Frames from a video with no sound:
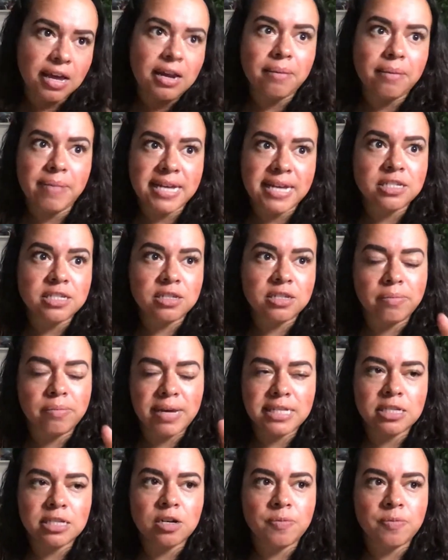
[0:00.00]
ambassador. The
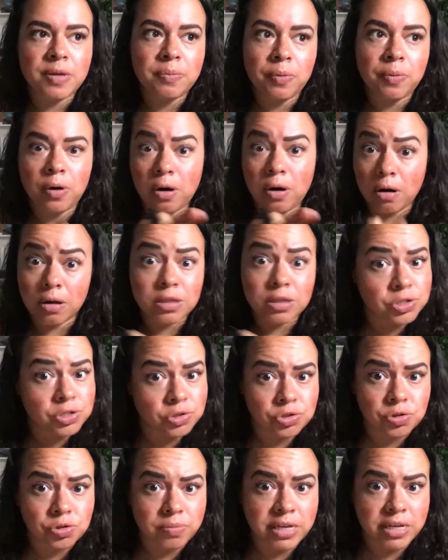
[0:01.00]
ambassador people are on the
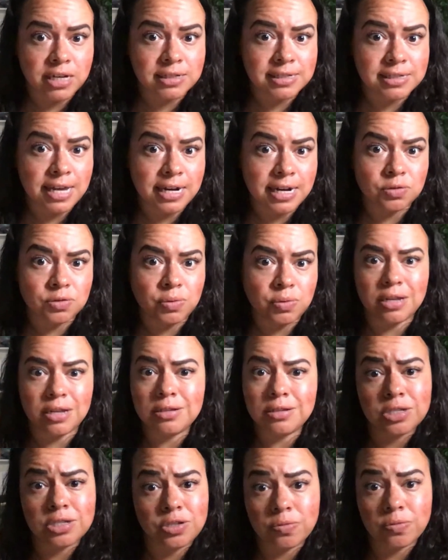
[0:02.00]
social media side as well,
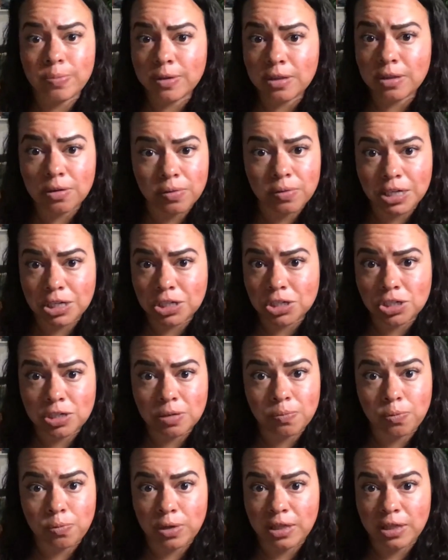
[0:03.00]
so you build a
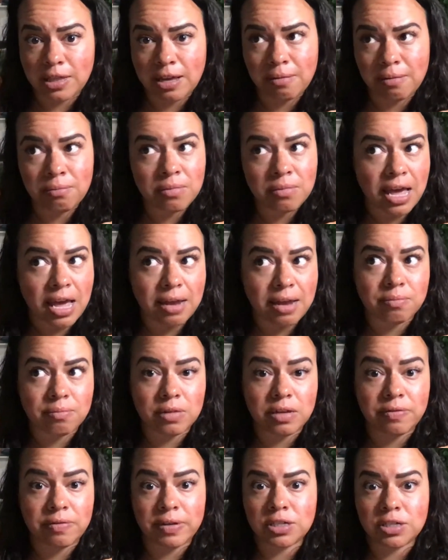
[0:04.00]
relationship with them and
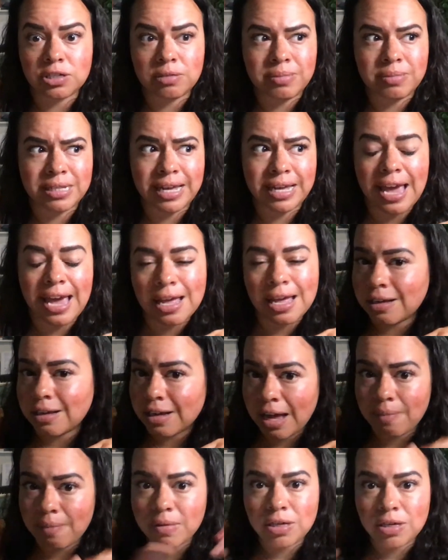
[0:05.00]
eventually be like, hey, look,
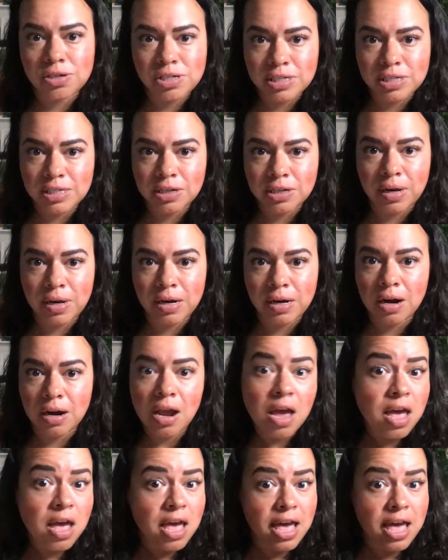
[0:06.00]
I'm a UGC creator
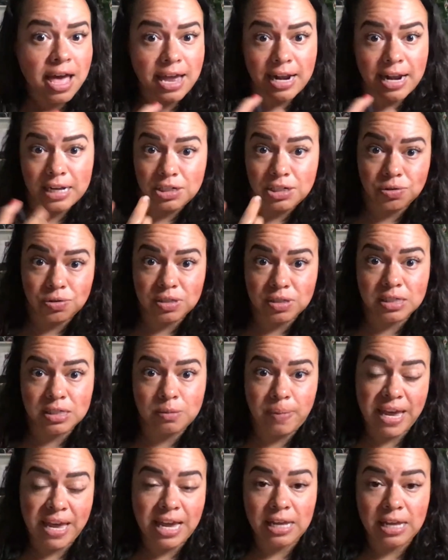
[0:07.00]
and I do this
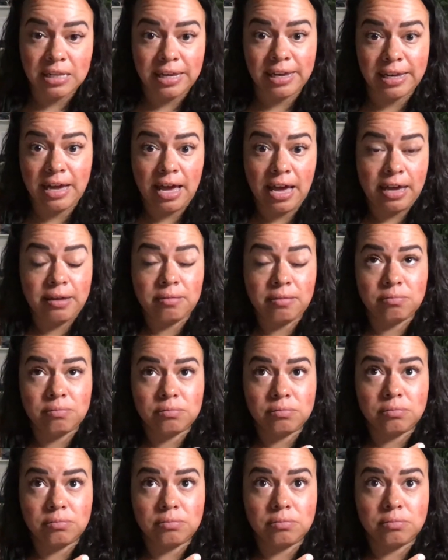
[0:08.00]

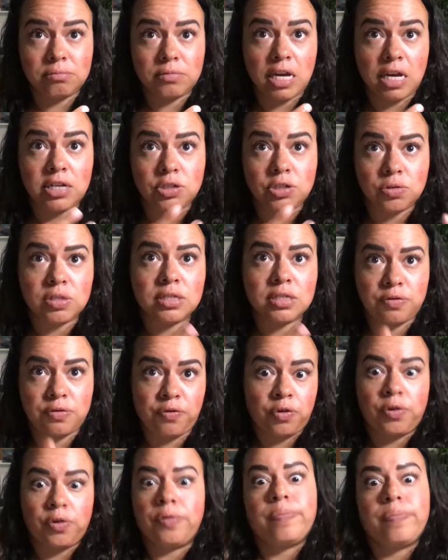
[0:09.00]
I do this
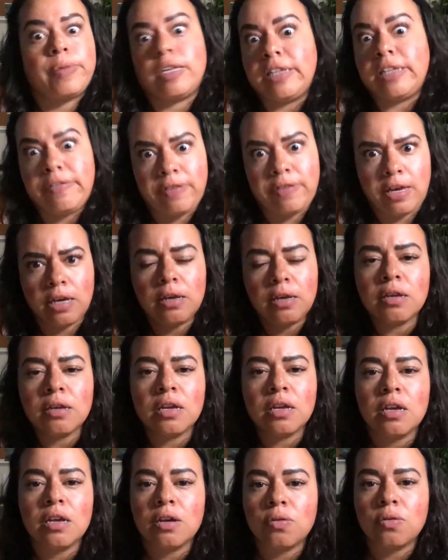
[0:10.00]
for a living.
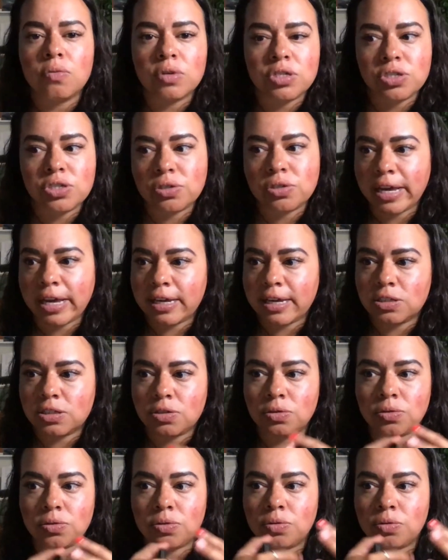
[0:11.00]
Would you like
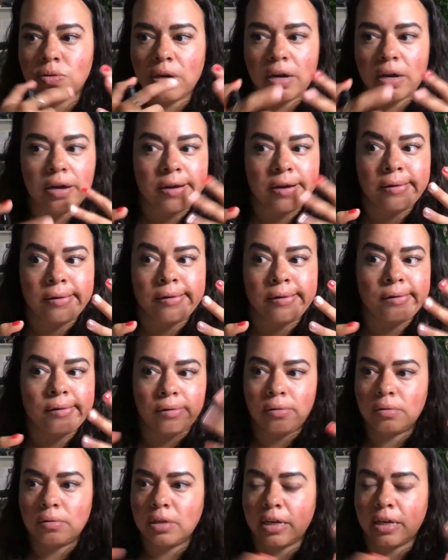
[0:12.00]
to, I don't
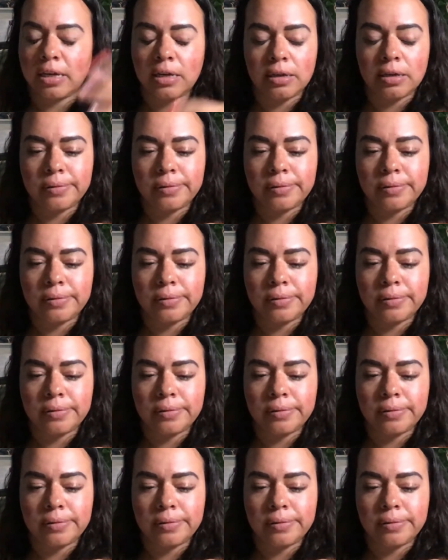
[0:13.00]
know, like